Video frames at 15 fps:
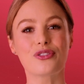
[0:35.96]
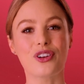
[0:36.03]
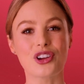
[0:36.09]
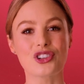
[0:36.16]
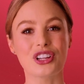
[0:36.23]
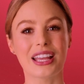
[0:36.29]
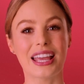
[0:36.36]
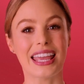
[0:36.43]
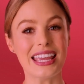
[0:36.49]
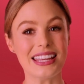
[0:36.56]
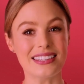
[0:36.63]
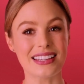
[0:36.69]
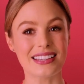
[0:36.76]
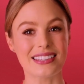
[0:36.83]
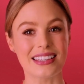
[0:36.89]
of flushing a
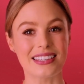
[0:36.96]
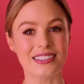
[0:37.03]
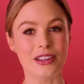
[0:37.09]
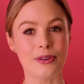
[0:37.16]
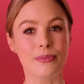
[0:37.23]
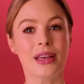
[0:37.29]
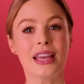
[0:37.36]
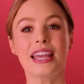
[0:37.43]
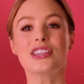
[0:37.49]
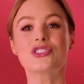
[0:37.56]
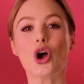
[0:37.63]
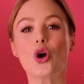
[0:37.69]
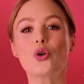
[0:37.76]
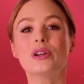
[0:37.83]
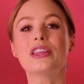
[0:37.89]
heating system
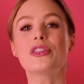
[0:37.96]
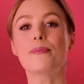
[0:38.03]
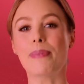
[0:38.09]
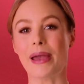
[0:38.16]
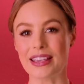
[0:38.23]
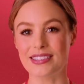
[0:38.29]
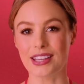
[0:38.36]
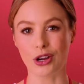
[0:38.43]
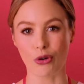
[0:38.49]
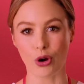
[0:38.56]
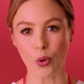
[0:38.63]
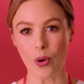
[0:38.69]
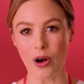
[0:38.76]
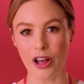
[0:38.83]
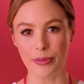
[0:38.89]
is only the basic
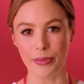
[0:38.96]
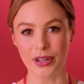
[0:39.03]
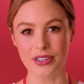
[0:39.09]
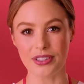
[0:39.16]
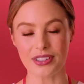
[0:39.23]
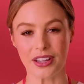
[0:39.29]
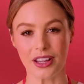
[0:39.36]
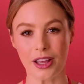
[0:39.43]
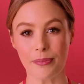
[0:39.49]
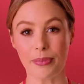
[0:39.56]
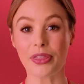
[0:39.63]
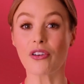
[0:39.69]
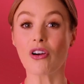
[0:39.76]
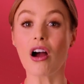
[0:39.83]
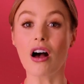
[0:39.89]
requirement,
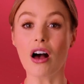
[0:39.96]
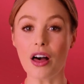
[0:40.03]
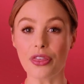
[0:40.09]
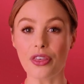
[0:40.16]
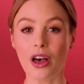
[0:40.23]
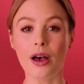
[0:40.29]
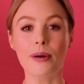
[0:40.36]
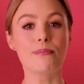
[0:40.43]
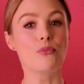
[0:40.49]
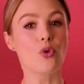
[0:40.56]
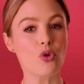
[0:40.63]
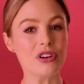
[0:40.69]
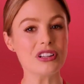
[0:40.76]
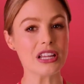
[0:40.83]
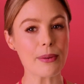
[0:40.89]
but there are other,
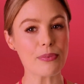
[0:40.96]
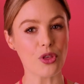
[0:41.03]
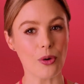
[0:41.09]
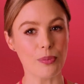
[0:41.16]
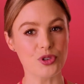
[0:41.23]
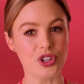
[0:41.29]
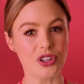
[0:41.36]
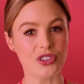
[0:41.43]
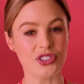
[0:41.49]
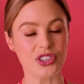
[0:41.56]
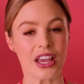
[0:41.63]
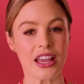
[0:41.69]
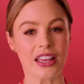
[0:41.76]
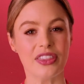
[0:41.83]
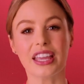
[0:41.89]
more in-depth options
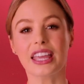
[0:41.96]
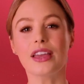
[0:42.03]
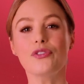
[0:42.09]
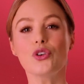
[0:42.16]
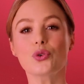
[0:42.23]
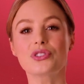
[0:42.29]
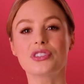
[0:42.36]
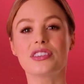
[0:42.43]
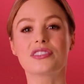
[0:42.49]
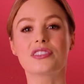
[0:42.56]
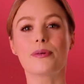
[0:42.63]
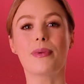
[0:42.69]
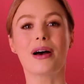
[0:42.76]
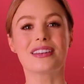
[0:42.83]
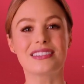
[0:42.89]
that give your
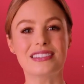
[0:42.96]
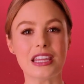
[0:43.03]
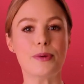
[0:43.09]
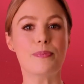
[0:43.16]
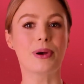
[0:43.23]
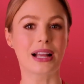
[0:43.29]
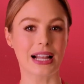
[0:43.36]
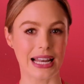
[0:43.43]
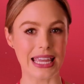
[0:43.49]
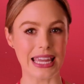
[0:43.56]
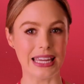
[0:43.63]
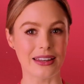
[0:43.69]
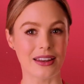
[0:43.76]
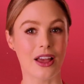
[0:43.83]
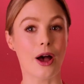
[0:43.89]
system a deeper
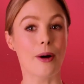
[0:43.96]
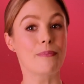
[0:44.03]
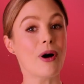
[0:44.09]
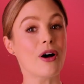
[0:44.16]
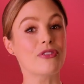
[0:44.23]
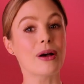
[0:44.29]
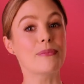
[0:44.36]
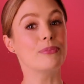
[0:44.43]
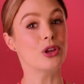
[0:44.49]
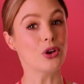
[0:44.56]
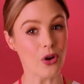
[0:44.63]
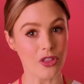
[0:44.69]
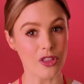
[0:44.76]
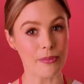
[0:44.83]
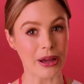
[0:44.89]
clean, above and
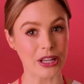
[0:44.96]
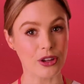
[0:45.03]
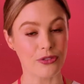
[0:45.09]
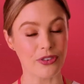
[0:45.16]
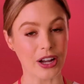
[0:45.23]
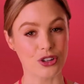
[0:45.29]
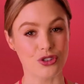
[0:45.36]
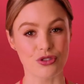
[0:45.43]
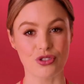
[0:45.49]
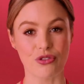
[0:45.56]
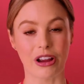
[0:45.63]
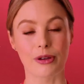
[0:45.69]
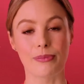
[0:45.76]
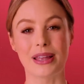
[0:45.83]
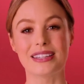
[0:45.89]
beyond the manufacturer's
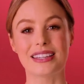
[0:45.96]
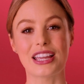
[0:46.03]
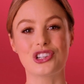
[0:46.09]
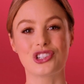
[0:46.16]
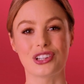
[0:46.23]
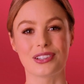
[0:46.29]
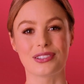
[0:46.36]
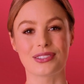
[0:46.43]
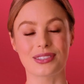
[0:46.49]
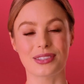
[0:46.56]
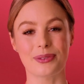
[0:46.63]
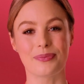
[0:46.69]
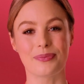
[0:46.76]
recommendations.